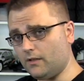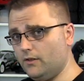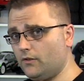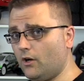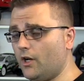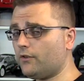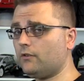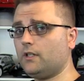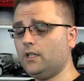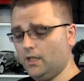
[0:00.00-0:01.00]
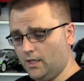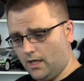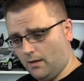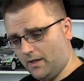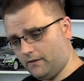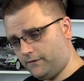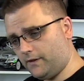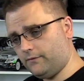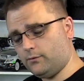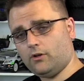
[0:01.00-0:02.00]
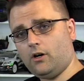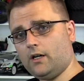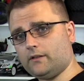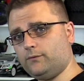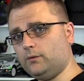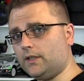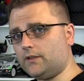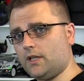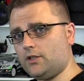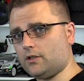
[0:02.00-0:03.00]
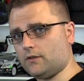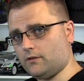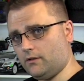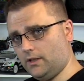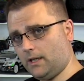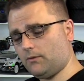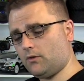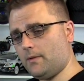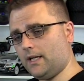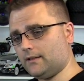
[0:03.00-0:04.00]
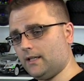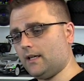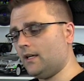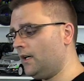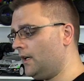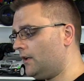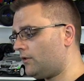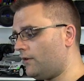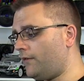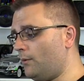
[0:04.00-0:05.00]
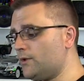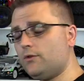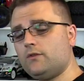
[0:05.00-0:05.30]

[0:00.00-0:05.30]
this guy is only about five foot high at full extension, so it only comes to about there. So if I was